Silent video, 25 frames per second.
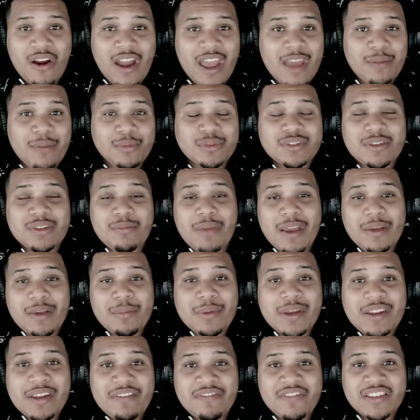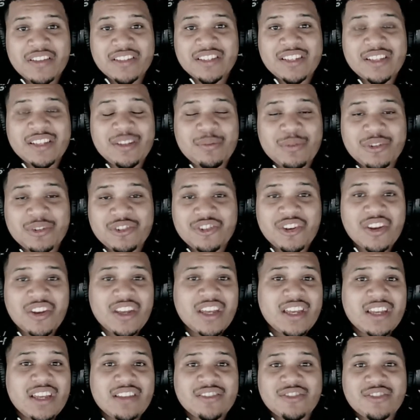able to make money physically with your
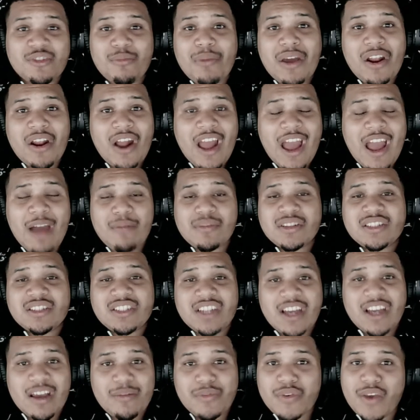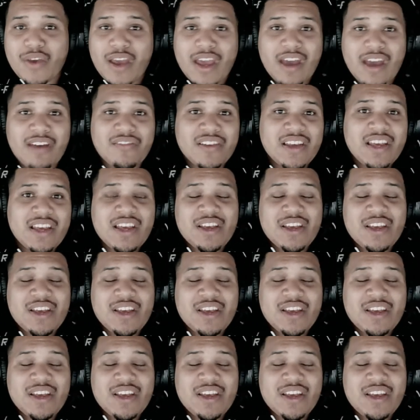hands, no matter how much time you have,